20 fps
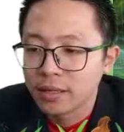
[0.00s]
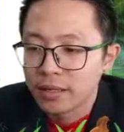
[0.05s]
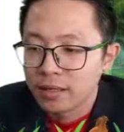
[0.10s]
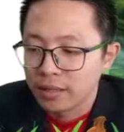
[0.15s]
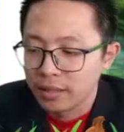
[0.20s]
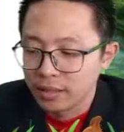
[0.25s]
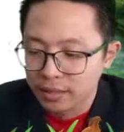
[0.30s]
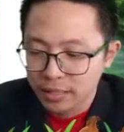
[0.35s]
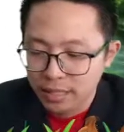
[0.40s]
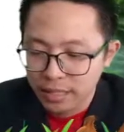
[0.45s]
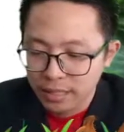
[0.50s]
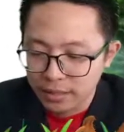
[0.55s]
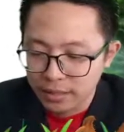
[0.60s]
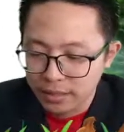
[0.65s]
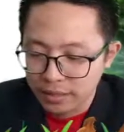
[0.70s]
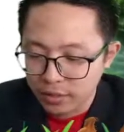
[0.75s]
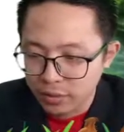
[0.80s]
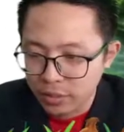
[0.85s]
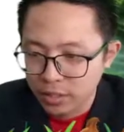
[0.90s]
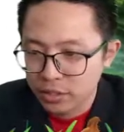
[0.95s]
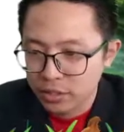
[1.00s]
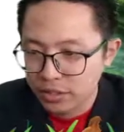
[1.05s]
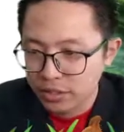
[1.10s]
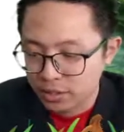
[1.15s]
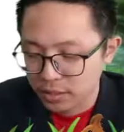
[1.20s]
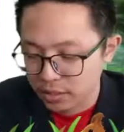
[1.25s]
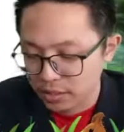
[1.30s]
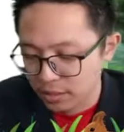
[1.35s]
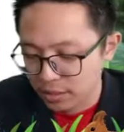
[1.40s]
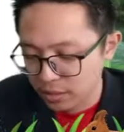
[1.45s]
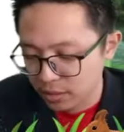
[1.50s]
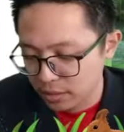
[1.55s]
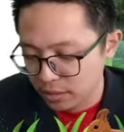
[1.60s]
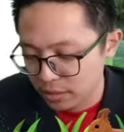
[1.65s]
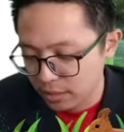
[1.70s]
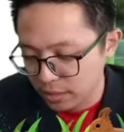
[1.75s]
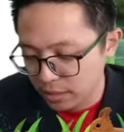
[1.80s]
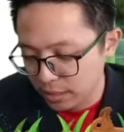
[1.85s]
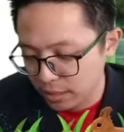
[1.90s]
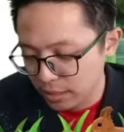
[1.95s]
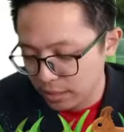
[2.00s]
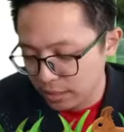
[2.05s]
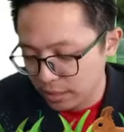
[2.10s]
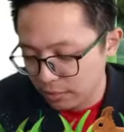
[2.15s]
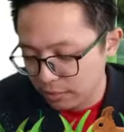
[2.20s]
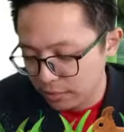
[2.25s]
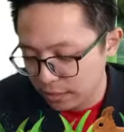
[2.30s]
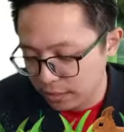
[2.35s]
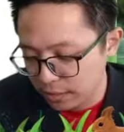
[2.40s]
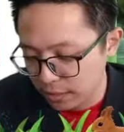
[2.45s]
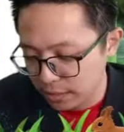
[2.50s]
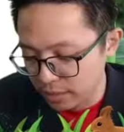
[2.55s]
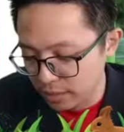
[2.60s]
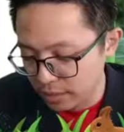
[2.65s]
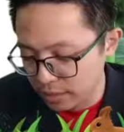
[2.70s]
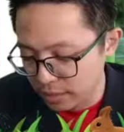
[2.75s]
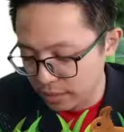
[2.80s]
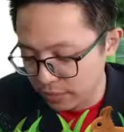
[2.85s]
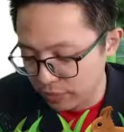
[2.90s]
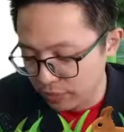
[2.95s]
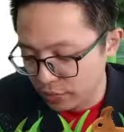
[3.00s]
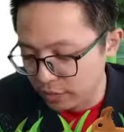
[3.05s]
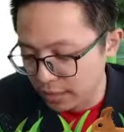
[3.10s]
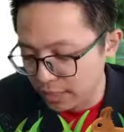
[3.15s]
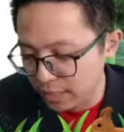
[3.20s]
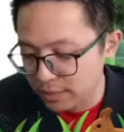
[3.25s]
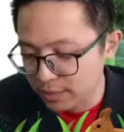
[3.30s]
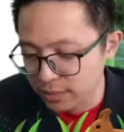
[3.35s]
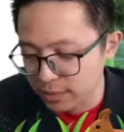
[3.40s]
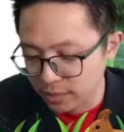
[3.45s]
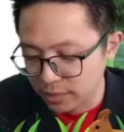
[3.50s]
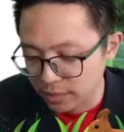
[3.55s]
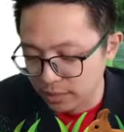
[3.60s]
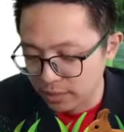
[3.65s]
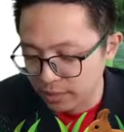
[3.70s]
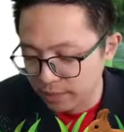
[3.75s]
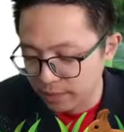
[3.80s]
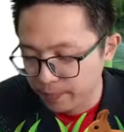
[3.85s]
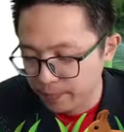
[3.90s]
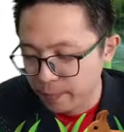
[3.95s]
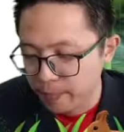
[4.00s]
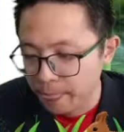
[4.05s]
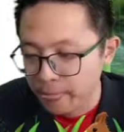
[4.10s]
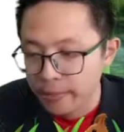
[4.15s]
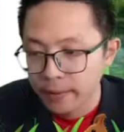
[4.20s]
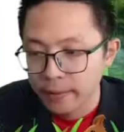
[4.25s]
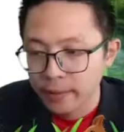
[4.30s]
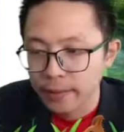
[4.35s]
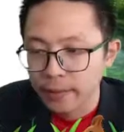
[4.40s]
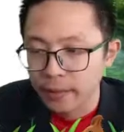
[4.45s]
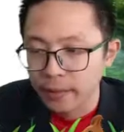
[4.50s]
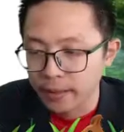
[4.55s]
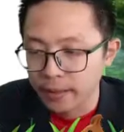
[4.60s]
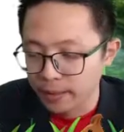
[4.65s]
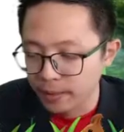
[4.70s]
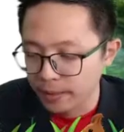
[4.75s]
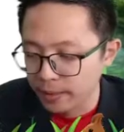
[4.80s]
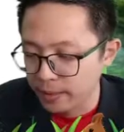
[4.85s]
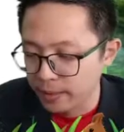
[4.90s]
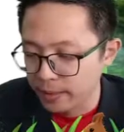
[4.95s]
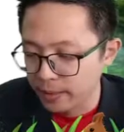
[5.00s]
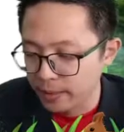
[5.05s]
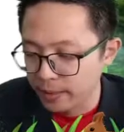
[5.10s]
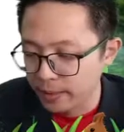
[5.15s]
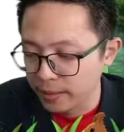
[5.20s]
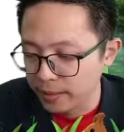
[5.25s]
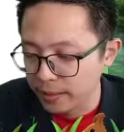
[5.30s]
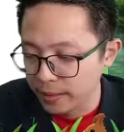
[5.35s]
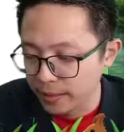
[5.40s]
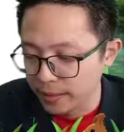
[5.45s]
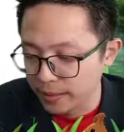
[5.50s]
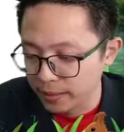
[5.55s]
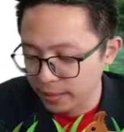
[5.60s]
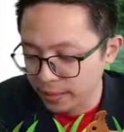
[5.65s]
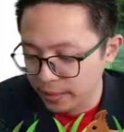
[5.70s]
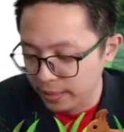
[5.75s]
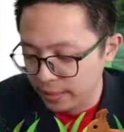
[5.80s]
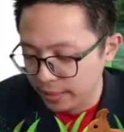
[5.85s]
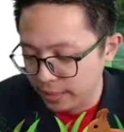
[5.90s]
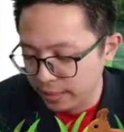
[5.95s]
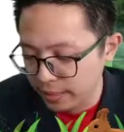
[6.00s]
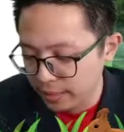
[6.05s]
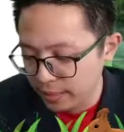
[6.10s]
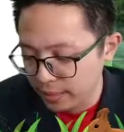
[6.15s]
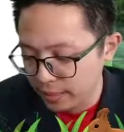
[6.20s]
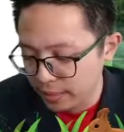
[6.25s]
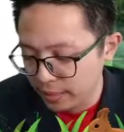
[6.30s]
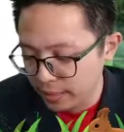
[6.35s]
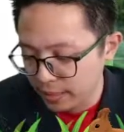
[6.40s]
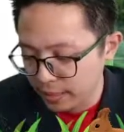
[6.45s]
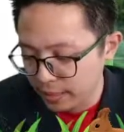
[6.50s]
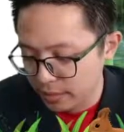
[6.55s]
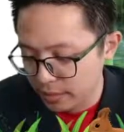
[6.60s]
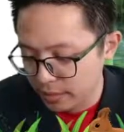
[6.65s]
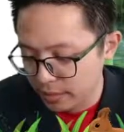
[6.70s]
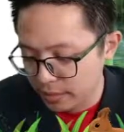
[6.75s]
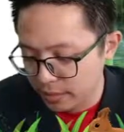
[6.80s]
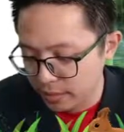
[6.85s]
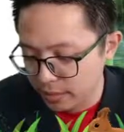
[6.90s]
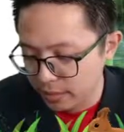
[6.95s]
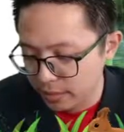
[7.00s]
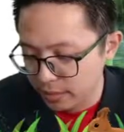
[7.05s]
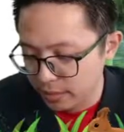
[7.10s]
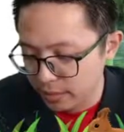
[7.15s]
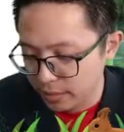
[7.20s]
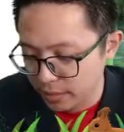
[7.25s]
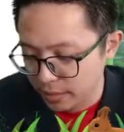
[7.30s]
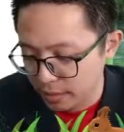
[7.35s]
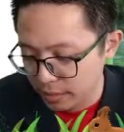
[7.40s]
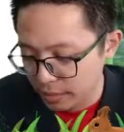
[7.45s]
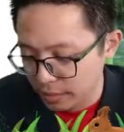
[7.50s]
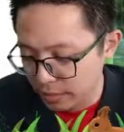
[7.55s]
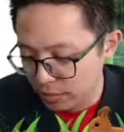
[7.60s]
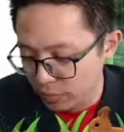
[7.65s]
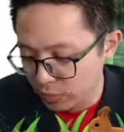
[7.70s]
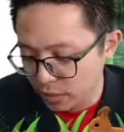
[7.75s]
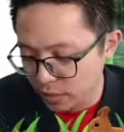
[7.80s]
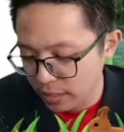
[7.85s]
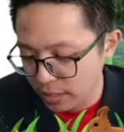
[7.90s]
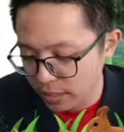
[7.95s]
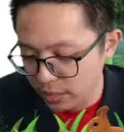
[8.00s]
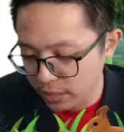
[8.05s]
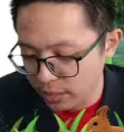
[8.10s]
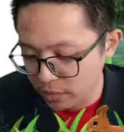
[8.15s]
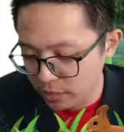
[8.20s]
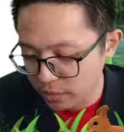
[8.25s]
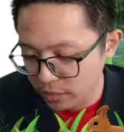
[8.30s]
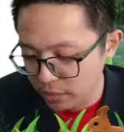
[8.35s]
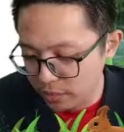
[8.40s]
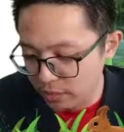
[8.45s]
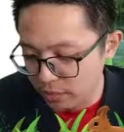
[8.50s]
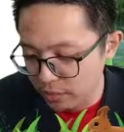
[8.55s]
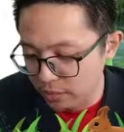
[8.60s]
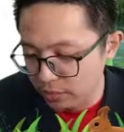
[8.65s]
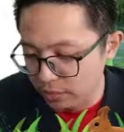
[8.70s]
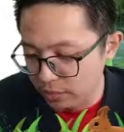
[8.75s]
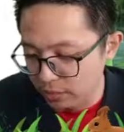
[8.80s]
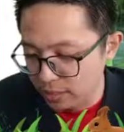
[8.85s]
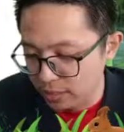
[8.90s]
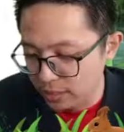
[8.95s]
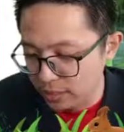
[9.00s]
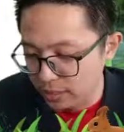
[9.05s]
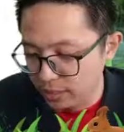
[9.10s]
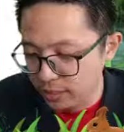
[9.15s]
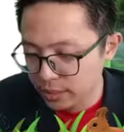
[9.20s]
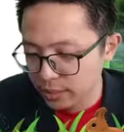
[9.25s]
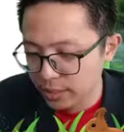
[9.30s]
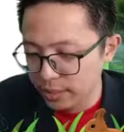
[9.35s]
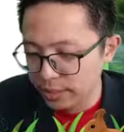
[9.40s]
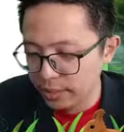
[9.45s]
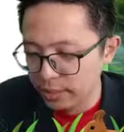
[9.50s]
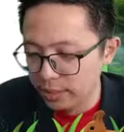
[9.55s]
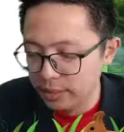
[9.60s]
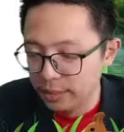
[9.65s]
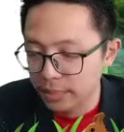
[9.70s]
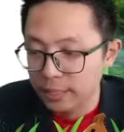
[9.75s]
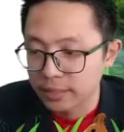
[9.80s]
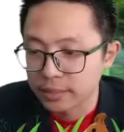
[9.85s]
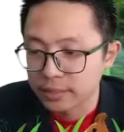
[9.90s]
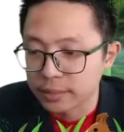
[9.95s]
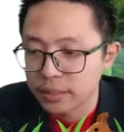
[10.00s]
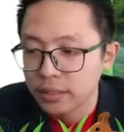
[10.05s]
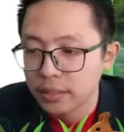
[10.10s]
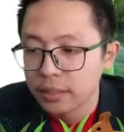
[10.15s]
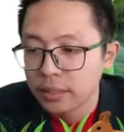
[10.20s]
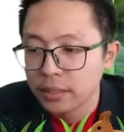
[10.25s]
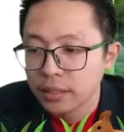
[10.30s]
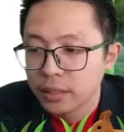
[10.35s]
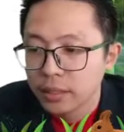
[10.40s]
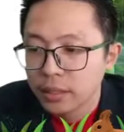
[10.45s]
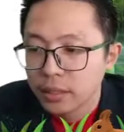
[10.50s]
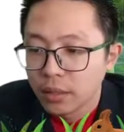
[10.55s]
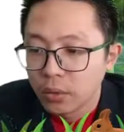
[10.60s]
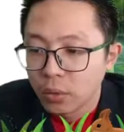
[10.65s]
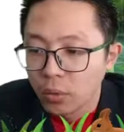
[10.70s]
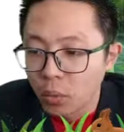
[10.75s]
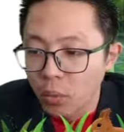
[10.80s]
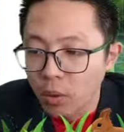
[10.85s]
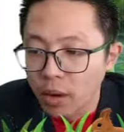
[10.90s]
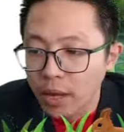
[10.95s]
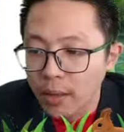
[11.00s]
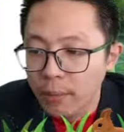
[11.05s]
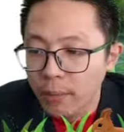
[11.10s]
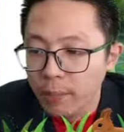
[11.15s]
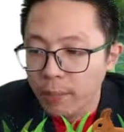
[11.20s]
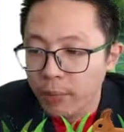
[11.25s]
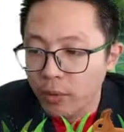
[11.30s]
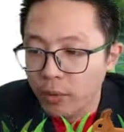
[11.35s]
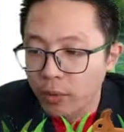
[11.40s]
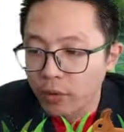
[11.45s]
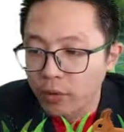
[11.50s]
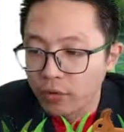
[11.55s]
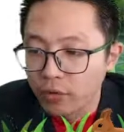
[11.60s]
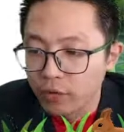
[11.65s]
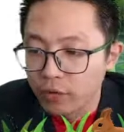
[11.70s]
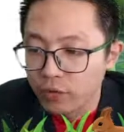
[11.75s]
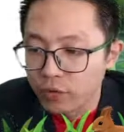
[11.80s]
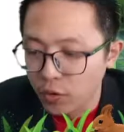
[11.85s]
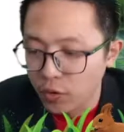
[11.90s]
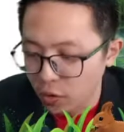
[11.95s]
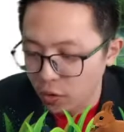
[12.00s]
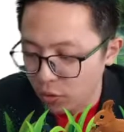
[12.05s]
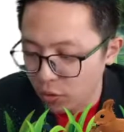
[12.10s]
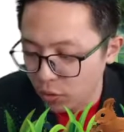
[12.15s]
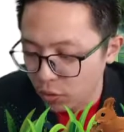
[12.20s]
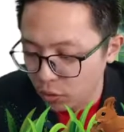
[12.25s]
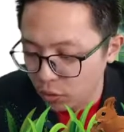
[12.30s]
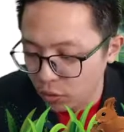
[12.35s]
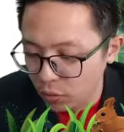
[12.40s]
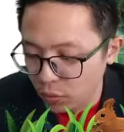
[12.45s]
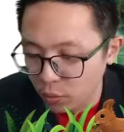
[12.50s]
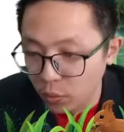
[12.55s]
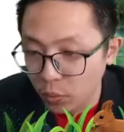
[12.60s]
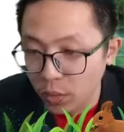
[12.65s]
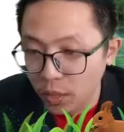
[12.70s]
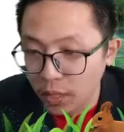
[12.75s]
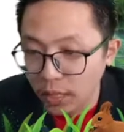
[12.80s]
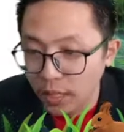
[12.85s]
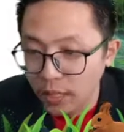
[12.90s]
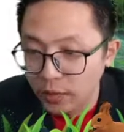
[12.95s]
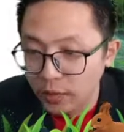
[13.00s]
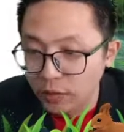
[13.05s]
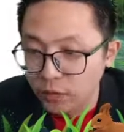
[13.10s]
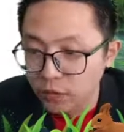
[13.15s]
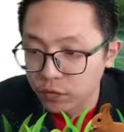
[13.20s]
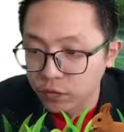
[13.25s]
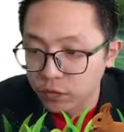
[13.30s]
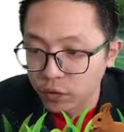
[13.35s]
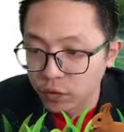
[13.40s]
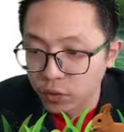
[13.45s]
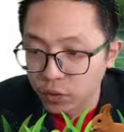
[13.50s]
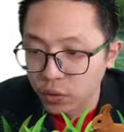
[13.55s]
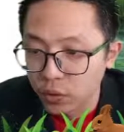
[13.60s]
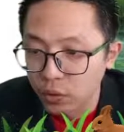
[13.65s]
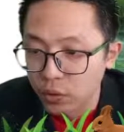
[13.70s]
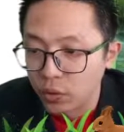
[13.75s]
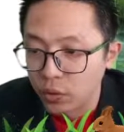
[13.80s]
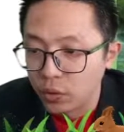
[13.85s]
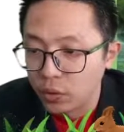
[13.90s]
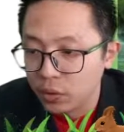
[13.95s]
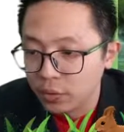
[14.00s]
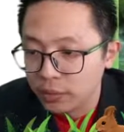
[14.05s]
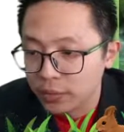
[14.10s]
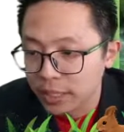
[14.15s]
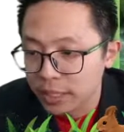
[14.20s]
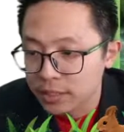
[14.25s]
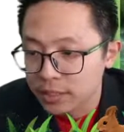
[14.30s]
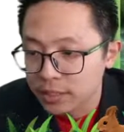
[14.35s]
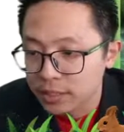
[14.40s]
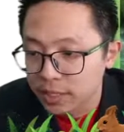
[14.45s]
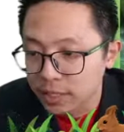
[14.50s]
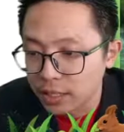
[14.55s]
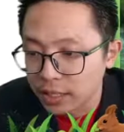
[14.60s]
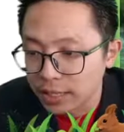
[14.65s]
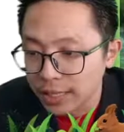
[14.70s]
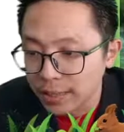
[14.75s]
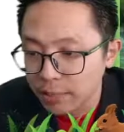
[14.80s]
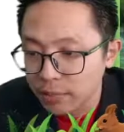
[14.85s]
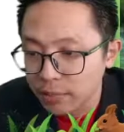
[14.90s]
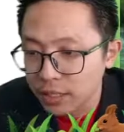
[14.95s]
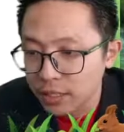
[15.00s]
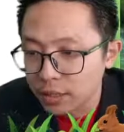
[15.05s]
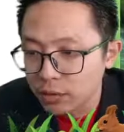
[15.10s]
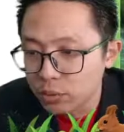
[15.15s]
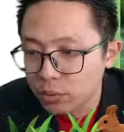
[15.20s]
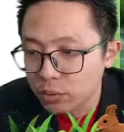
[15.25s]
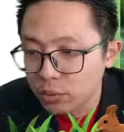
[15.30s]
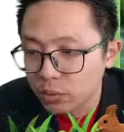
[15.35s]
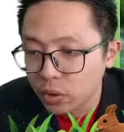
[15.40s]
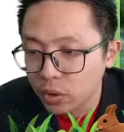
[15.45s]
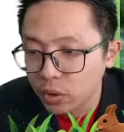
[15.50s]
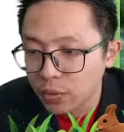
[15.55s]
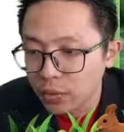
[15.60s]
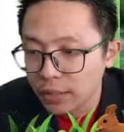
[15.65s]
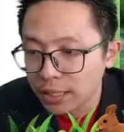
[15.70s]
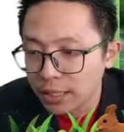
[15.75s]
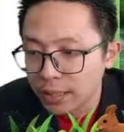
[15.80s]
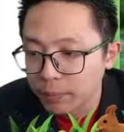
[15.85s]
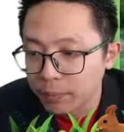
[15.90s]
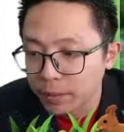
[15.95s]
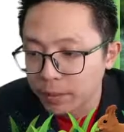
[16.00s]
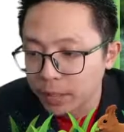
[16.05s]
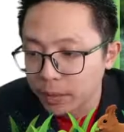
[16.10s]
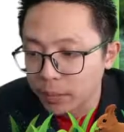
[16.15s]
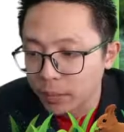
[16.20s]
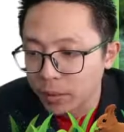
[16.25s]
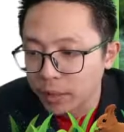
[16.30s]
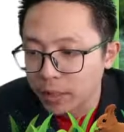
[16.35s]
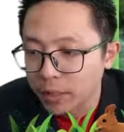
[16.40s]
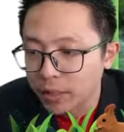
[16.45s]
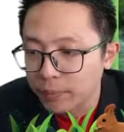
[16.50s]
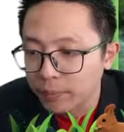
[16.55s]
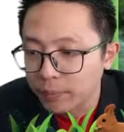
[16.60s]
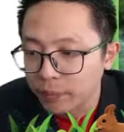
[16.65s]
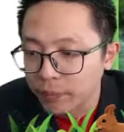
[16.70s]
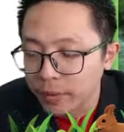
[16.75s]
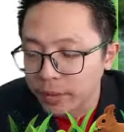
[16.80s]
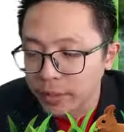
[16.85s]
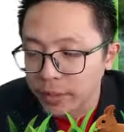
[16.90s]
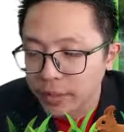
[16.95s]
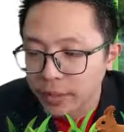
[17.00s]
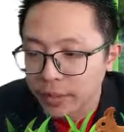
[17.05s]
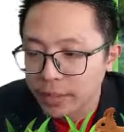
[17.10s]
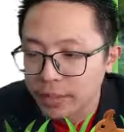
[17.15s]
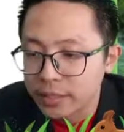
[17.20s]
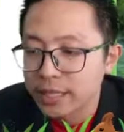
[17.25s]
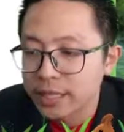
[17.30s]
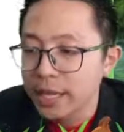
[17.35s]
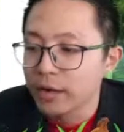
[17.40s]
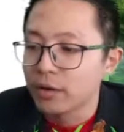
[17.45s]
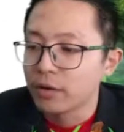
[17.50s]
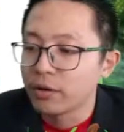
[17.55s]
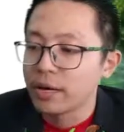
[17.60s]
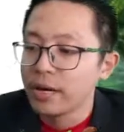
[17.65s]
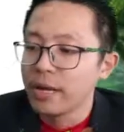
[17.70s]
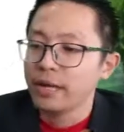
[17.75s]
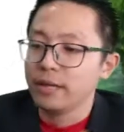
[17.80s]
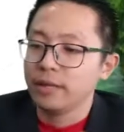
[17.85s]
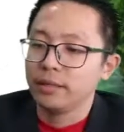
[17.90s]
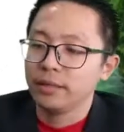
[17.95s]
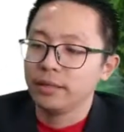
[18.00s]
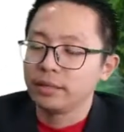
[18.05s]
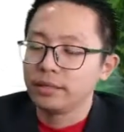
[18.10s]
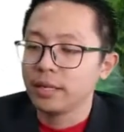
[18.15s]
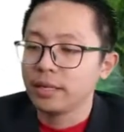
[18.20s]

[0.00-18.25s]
the question, calculate for the answer, and then I get 1 over this one. I get the answer 1.414. That's the lambda 2 over lambda 1. Is that correct?